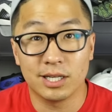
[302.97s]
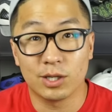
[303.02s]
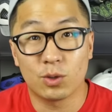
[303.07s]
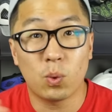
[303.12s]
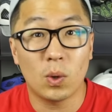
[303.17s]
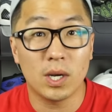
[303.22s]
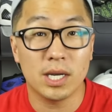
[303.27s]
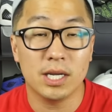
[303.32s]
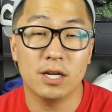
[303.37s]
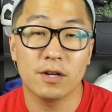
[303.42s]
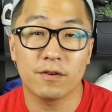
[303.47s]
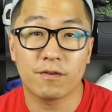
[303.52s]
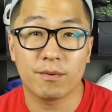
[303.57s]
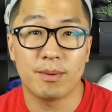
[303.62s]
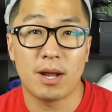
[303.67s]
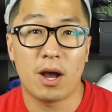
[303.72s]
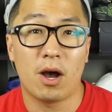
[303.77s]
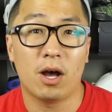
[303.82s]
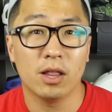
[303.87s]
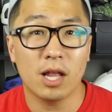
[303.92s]
In 20 years from
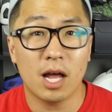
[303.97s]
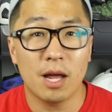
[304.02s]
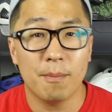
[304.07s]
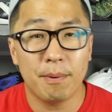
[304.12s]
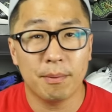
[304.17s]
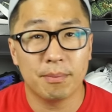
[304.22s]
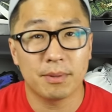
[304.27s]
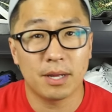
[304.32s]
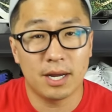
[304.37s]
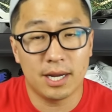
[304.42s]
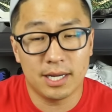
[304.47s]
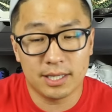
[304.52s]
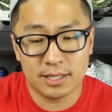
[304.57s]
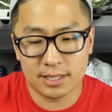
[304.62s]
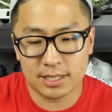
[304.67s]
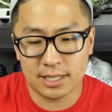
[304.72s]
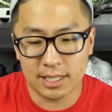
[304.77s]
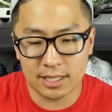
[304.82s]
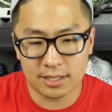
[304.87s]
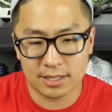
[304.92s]
now, a lot of people that are into
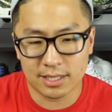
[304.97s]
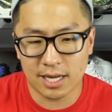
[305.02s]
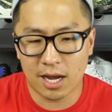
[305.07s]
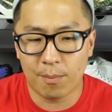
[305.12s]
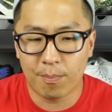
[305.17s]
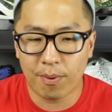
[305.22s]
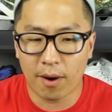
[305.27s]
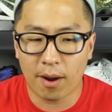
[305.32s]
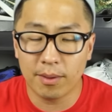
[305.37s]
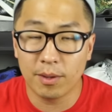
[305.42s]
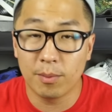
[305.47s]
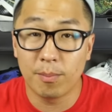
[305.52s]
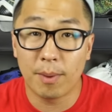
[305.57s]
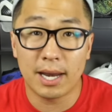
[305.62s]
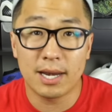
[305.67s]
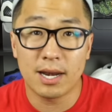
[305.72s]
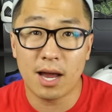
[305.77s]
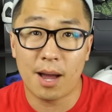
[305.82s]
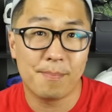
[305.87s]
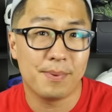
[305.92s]
sneakers now probably
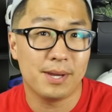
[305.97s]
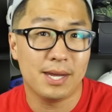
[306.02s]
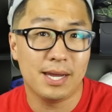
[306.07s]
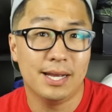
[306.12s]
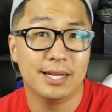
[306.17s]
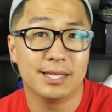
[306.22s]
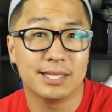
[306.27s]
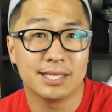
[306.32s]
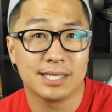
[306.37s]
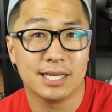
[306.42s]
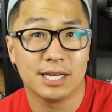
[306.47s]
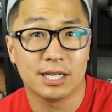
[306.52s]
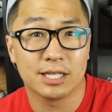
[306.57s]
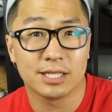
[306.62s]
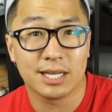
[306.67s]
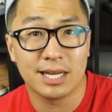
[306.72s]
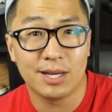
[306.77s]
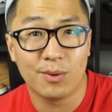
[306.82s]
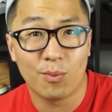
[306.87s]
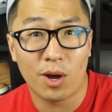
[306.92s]
might not be into sneakers
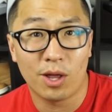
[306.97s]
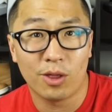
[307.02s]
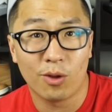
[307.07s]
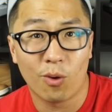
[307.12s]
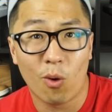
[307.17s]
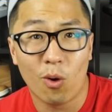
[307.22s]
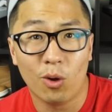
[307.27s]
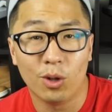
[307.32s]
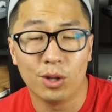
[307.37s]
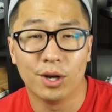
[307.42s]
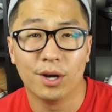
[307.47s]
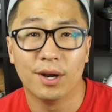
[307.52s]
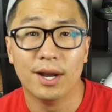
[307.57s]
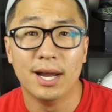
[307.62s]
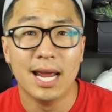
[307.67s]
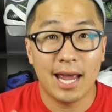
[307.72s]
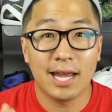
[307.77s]
while they're older.